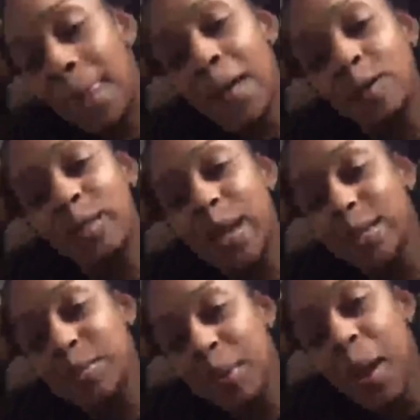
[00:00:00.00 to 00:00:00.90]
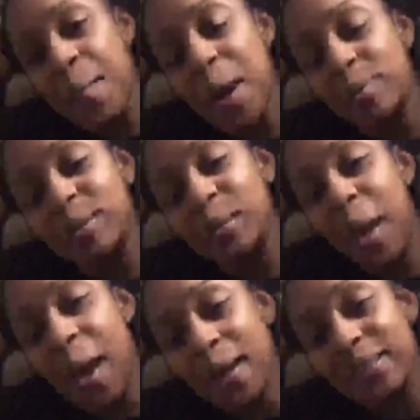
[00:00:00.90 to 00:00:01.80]
Don't text me. I'm
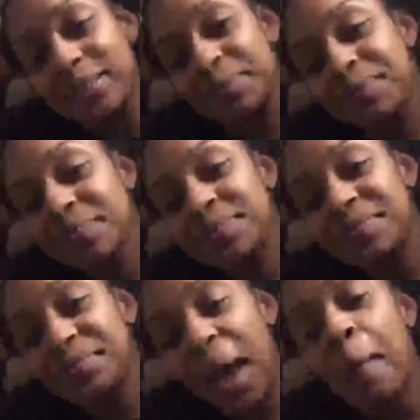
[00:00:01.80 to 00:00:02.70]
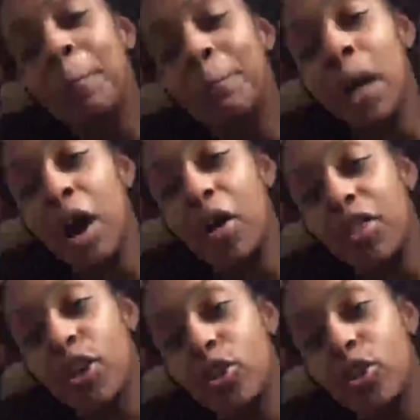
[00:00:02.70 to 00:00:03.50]
upset. I'm bothered.